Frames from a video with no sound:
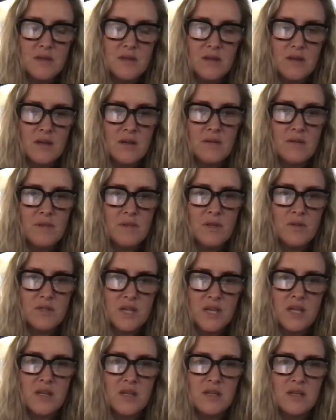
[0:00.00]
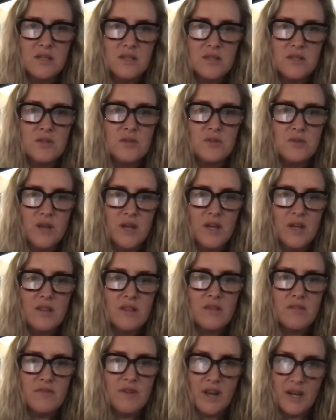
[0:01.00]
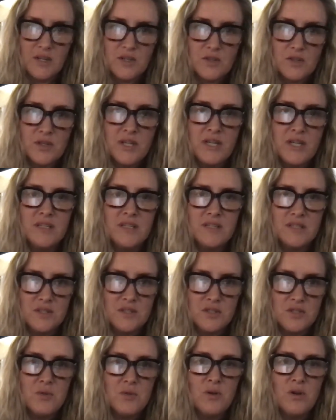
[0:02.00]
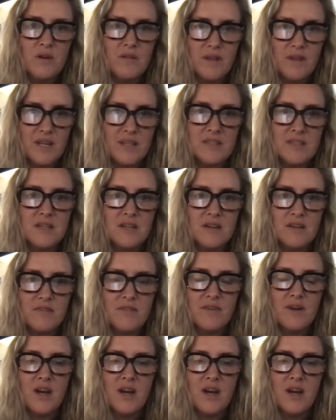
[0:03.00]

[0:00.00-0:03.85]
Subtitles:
They'll take us to like the factories and do all that stuff.